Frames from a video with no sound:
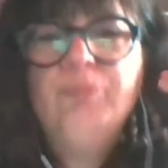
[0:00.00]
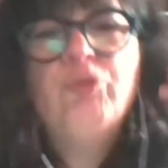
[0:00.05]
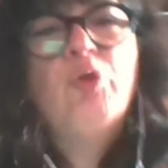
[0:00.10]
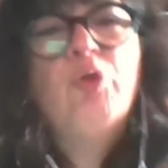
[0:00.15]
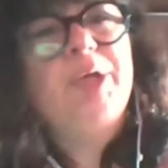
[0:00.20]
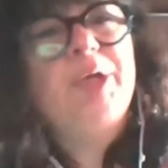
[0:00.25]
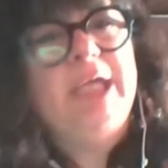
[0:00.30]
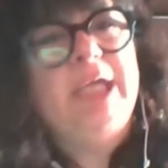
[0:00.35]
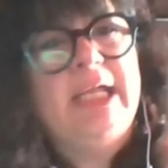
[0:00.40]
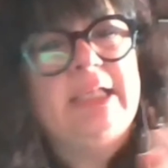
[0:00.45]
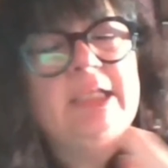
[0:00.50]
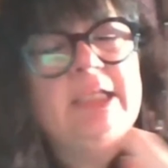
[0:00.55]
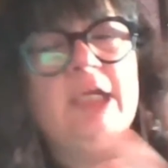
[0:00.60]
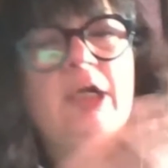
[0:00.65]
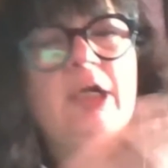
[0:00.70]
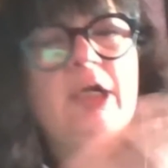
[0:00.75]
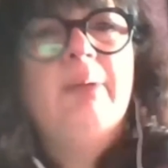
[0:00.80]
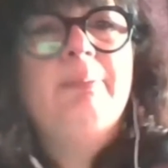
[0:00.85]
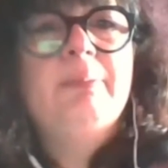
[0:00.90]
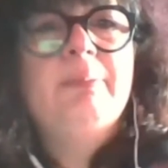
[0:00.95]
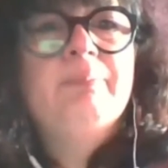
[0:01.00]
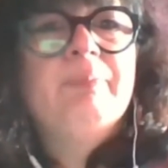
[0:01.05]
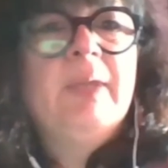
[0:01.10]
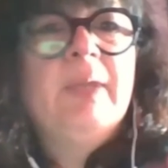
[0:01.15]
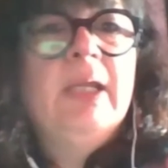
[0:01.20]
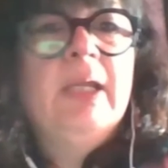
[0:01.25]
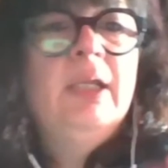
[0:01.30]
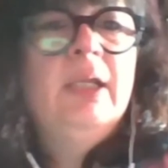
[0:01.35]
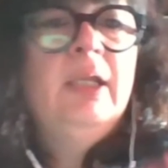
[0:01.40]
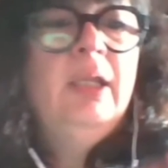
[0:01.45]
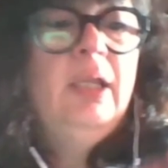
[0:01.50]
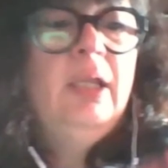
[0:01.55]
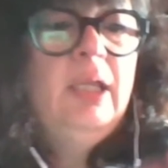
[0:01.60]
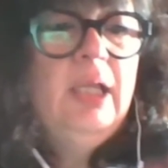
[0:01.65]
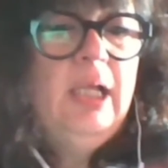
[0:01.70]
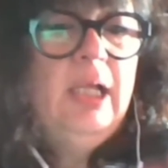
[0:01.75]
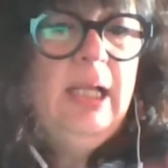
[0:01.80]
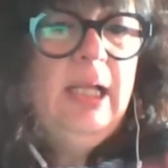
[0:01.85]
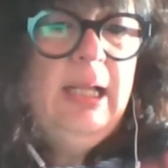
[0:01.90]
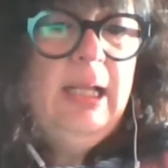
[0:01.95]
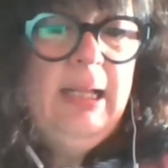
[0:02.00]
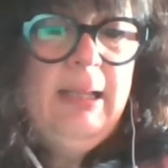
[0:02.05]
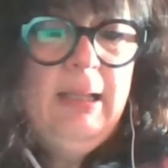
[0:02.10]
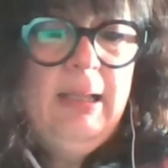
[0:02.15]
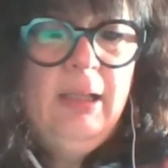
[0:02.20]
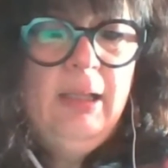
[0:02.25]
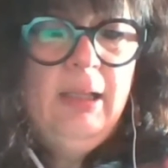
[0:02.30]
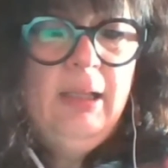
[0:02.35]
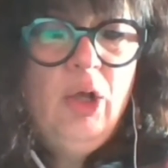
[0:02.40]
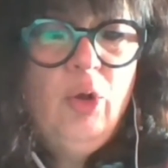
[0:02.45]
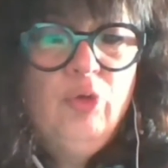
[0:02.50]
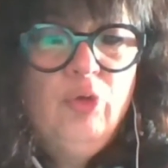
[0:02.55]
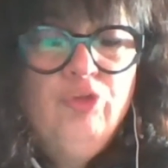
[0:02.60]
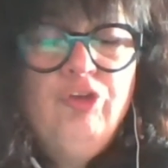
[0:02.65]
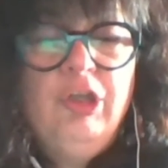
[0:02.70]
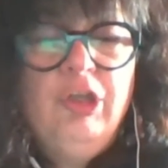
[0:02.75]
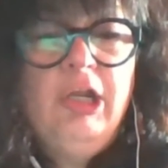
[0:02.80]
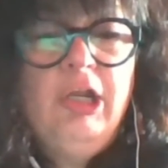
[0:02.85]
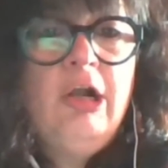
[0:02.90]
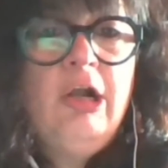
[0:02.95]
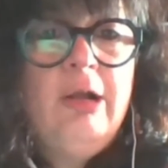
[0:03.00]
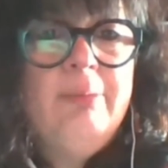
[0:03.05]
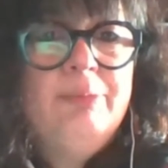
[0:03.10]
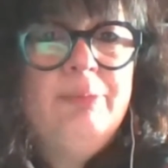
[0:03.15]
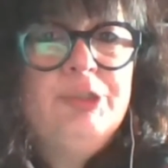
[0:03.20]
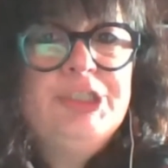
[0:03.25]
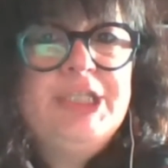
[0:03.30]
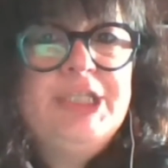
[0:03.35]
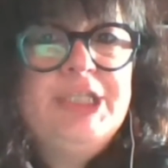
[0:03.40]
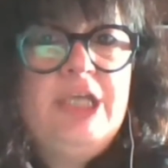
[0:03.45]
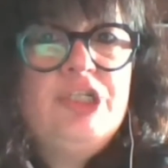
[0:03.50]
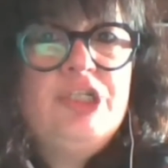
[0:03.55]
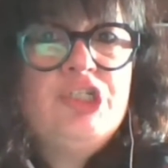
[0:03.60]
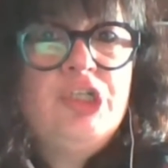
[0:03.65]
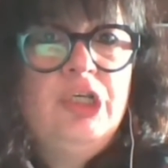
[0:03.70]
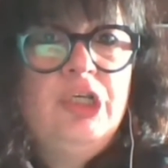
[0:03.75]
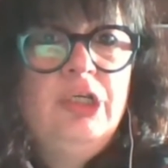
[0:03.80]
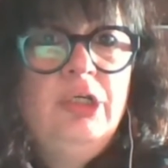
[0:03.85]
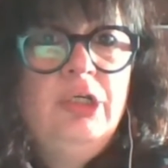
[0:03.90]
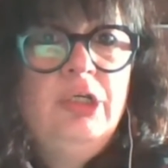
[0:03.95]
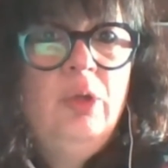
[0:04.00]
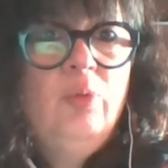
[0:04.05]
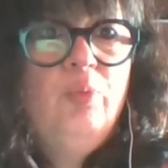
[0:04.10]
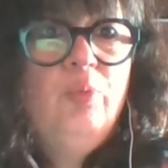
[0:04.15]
So we ended up hosting a conversation